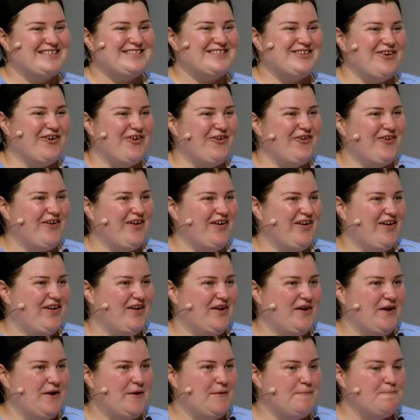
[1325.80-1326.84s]
so
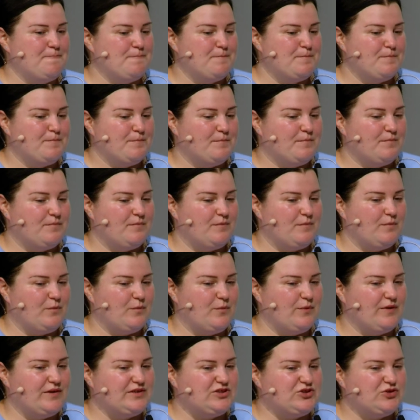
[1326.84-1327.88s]
uh,
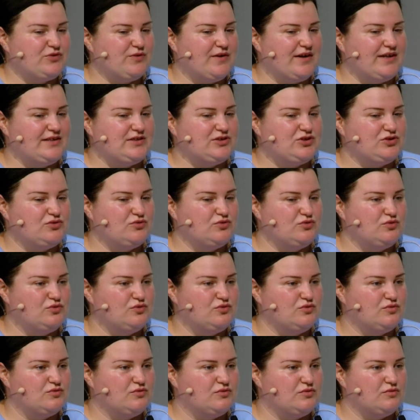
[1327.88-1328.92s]
we try
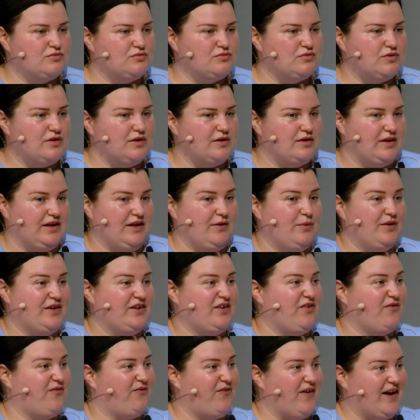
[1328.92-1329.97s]
to
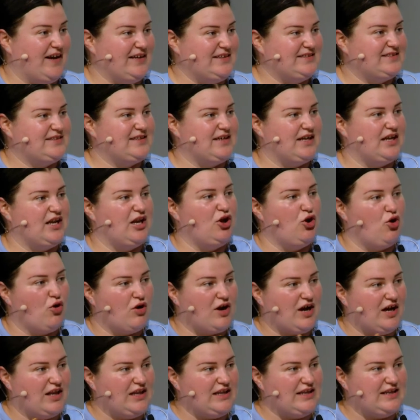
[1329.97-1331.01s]
even find a
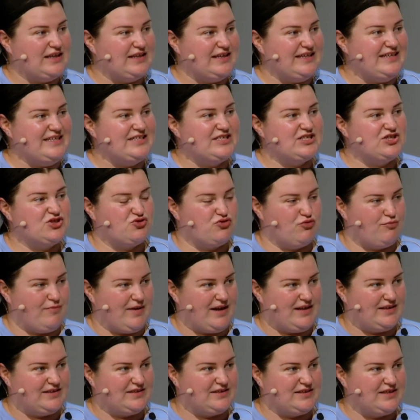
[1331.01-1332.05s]
local
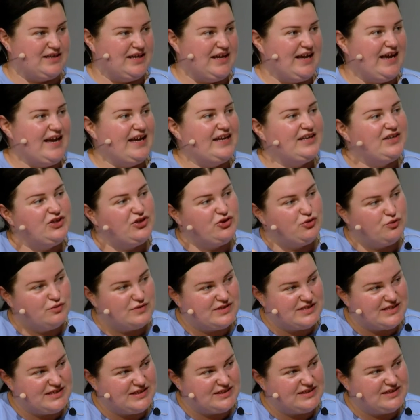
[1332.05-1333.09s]
instrument and
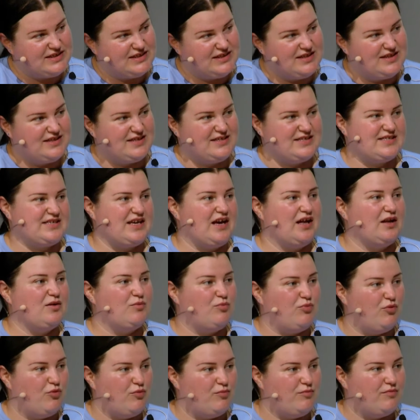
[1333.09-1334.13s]
use it in this
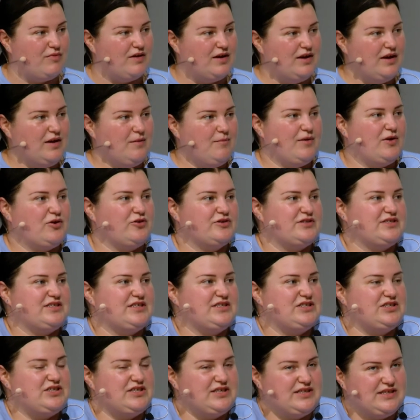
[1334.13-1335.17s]
album because
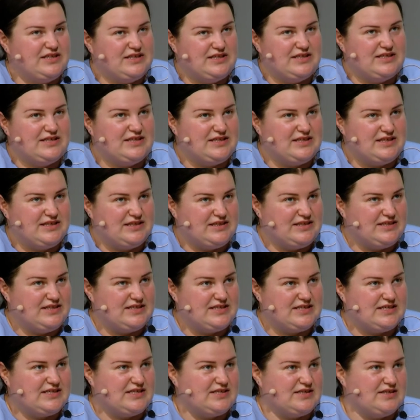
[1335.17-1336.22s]
it it, it
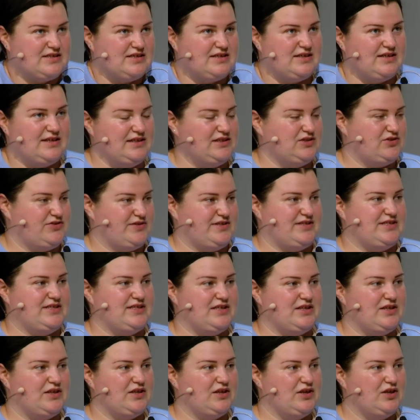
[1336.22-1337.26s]
is uh,
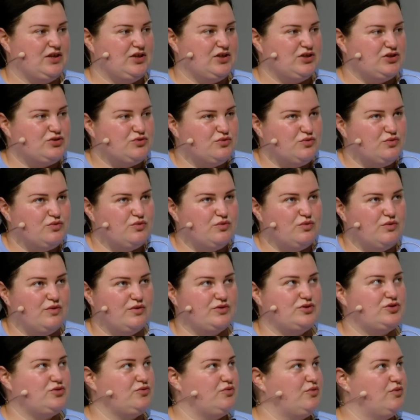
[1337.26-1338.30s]
interesting
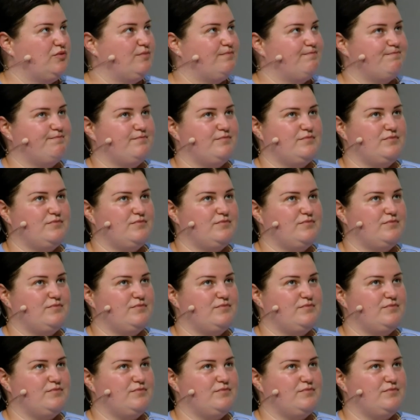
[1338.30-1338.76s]
to to.